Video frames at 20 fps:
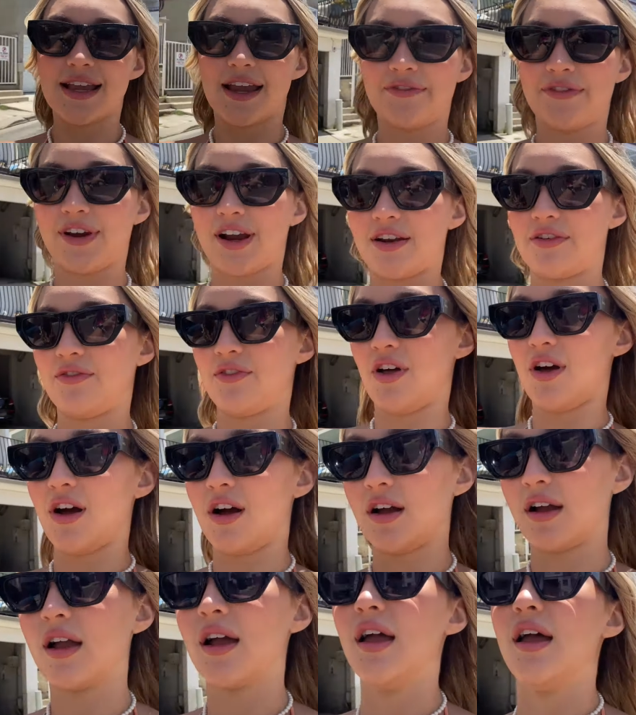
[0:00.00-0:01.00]
I forgot to
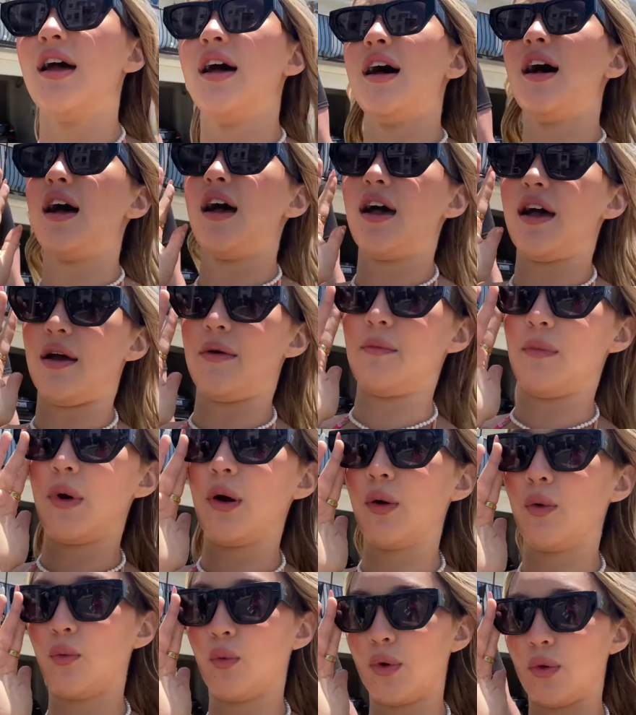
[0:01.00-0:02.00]
vlog.
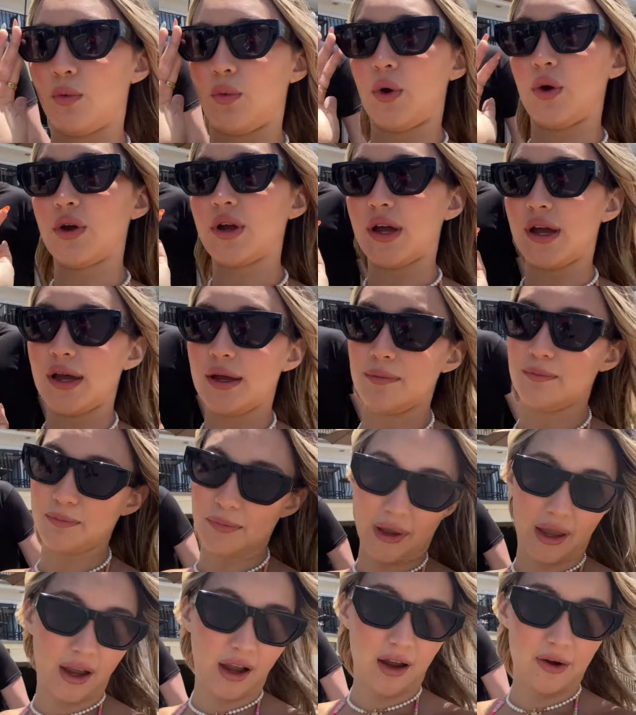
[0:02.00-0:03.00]
Um, we woke up,
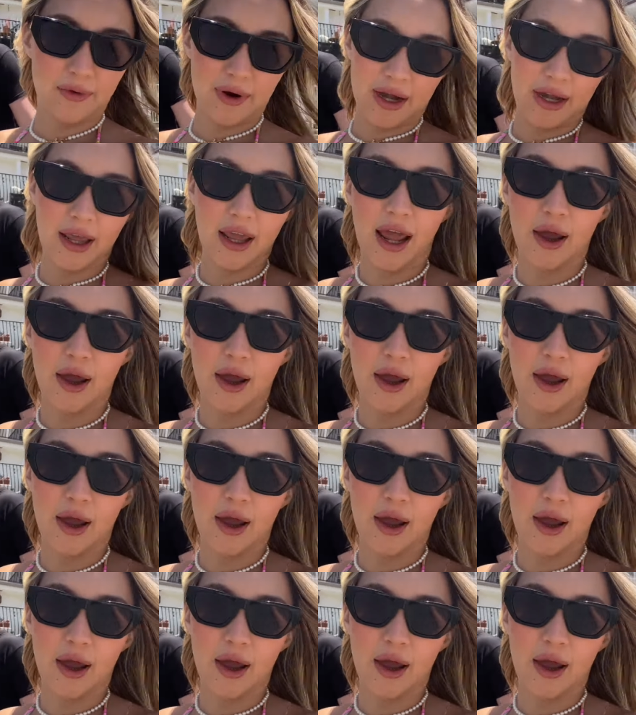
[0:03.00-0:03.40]
got ready.